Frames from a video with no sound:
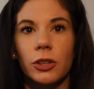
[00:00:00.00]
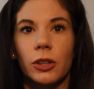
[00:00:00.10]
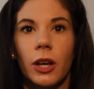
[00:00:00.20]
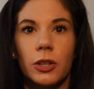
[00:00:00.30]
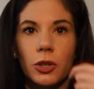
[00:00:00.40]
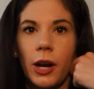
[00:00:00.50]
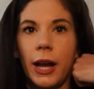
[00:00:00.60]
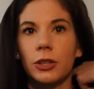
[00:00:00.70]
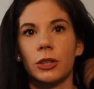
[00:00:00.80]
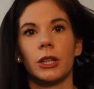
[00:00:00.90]
your lunch or
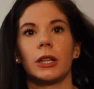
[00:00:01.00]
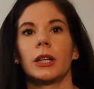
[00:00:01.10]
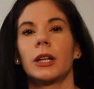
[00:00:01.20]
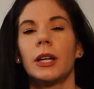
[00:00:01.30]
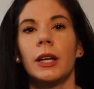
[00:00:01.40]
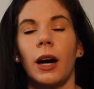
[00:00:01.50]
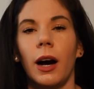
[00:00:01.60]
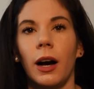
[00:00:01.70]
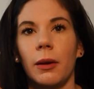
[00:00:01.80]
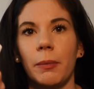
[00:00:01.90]
had your dinner.
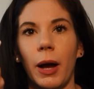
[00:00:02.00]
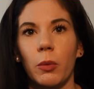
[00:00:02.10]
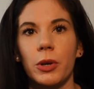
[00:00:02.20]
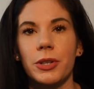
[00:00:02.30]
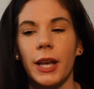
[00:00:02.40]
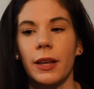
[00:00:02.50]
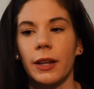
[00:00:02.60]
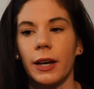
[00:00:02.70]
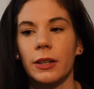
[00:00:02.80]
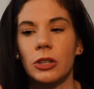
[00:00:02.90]
I will say
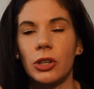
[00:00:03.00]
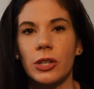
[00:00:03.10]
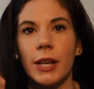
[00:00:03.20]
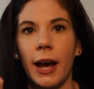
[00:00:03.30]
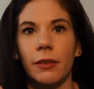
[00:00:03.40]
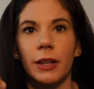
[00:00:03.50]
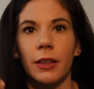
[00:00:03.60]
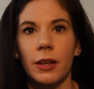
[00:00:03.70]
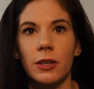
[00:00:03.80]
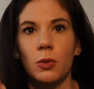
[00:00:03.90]
that just
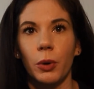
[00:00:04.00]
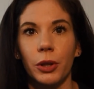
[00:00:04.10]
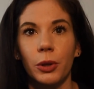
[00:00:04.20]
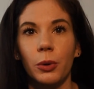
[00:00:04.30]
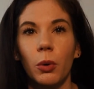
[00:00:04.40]
having this with you,